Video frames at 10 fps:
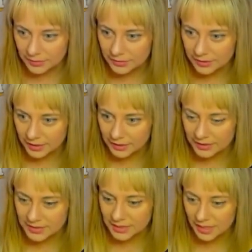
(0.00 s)
Like,
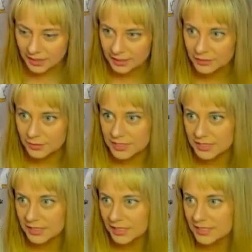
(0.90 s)
let's not get it twisted.
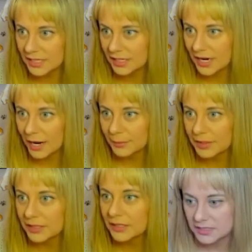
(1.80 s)
That's not gonna
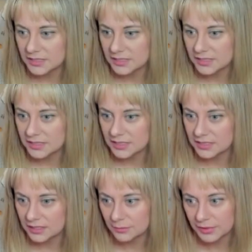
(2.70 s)
happen because this is
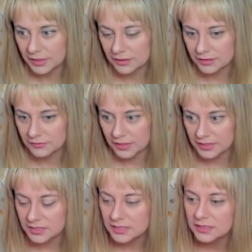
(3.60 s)
gonna be our
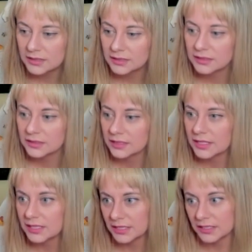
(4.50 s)
defense in
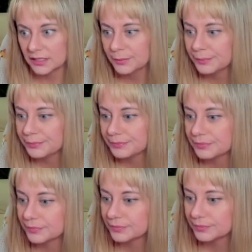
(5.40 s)
here.
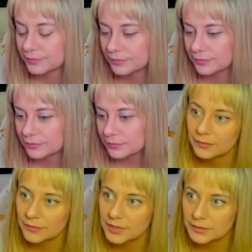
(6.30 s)

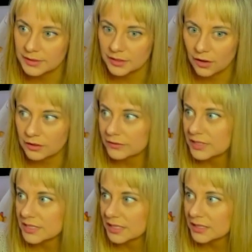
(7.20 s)
So we need all of these
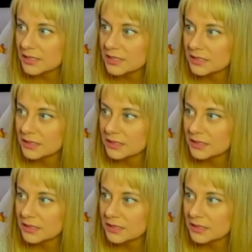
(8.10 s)
things.